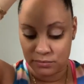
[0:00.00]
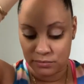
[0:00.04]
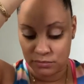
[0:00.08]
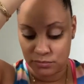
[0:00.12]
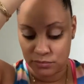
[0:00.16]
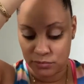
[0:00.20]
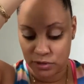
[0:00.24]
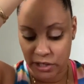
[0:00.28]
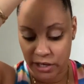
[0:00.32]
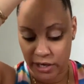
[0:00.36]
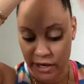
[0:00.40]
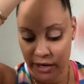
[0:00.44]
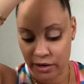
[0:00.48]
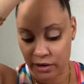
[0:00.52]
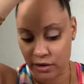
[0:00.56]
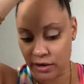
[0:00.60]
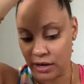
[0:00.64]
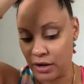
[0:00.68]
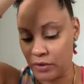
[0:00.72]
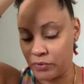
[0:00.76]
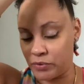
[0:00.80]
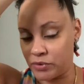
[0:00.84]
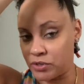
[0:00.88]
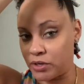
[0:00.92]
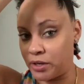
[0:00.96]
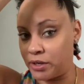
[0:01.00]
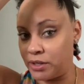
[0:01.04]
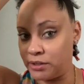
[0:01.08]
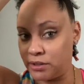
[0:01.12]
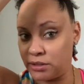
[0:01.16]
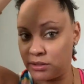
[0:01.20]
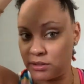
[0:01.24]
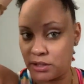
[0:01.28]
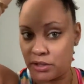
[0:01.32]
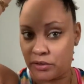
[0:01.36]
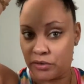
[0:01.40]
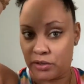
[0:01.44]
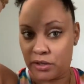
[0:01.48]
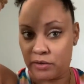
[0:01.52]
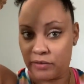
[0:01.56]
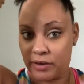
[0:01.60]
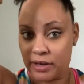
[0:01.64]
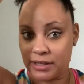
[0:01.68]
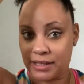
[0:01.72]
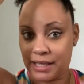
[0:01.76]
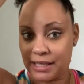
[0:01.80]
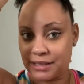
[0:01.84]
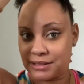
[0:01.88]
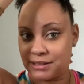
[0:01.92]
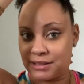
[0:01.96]
your hair health is going to deteriorate.
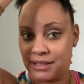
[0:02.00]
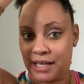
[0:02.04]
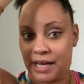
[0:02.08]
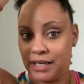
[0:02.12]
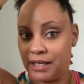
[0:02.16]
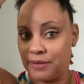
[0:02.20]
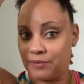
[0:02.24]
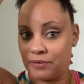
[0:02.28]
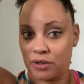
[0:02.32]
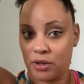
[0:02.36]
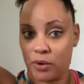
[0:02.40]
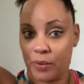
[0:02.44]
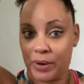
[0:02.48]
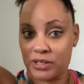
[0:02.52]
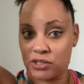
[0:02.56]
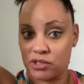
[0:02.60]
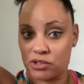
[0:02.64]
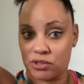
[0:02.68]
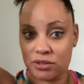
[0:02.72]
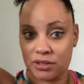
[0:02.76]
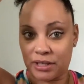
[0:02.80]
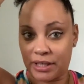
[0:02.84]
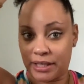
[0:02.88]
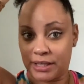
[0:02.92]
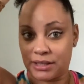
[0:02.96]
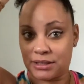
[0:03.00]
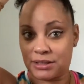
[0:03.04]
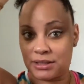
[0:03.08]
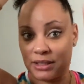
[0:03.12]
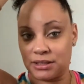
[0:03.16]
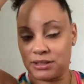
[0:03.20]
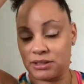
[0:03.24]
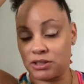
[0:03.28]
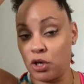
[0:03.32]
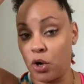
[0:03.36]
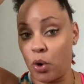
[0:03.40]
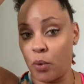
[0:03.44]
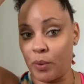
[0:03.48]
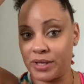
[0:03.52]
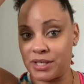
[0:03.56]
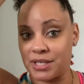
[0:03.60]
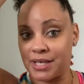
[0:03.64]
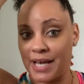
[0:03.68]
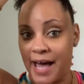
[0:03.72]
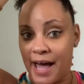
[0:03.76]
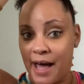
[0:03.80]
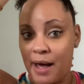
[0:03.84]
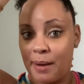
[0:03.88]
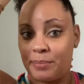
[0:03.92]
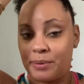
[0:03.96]
That's not even a question. Like it's going to
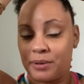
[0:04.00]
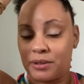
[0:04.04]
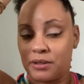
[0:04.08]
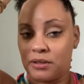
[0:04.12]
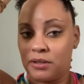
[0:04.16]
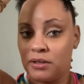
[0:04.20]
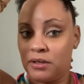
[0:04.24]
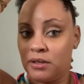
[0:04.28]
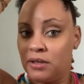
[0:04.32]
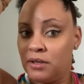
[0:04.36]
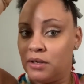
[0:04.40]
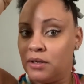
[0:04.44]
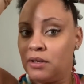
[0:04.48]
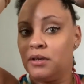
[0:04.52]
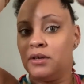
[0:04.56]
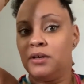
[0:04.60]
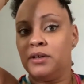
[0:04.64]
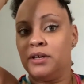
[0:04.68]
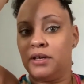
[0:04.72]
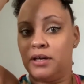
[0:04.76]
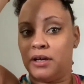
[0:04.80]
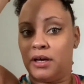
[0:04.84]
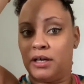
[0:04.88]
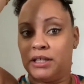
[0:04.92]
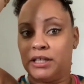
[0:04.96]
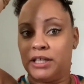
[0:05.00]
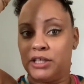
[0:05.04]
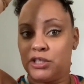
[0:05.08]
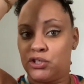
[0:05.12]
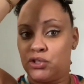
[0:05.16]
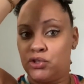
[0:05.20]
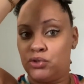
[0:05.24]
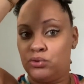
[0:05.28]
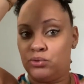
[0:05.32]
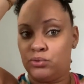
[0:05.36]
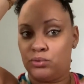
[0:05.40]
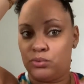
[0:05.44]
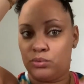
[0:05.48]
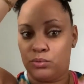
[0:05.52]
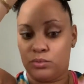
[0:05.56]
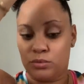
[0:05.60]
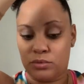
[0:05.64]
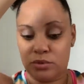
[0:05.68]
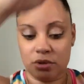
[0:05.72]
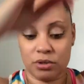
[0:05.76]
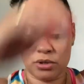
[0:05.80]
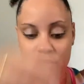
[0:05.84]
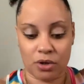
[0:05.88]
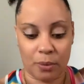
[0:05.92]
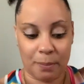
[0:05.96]
happen. Unless you
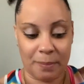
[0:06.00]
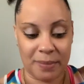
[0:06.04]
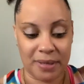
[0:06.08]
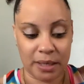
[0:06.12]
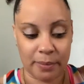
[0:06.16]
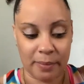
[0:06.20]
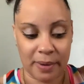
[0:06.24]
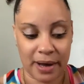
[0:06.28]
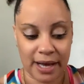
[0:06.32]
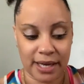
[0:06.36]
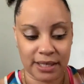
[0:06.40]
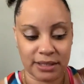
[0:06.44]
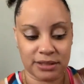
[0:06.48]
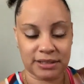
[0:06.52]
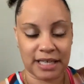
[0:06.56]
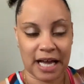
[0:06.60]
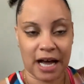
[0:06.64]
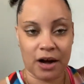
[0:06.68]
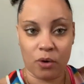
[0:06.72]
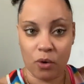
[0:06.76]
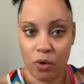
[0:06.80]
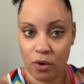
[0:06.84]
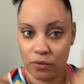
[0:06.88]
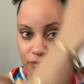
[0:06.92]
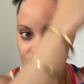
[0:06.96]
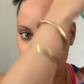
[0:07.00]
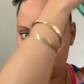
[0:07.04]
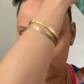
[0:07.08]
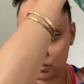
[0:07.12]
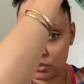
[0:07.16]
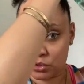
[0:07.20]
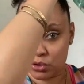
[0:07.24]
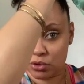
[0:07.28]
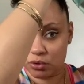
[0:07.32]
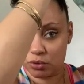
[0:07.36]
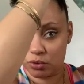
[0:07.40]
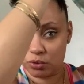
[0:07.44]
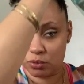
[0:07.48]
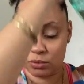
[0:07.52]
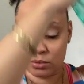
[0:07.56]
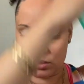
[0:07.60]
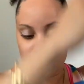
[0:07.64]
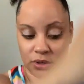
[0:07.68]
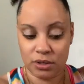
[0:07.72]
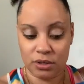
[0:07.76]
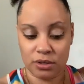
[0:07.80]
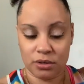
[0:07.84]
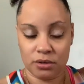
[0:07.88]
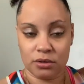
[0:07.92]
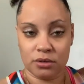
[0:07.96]
know, minimize how often you
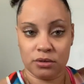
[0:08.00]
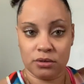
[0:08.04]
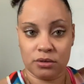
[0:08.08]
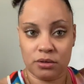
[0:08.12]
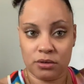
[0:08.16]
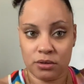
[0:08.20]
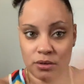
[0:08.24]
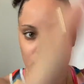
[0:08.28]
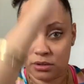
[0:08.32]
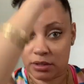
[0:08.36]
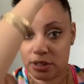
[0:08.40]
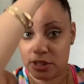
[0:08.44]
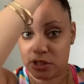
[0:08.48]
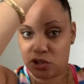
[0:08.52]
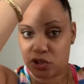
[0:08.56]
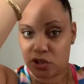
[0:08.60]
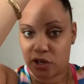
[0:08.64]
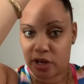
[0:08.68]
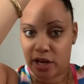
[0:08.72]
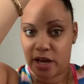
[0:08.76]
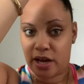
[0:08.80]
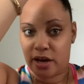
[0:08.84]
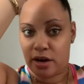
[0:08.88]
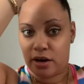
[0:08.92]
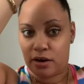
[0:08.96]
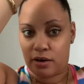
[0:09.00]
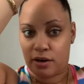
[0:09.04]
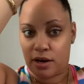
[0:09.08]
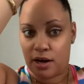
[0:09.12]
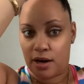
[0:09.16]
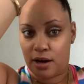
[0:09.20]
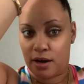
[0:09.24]
get your hair,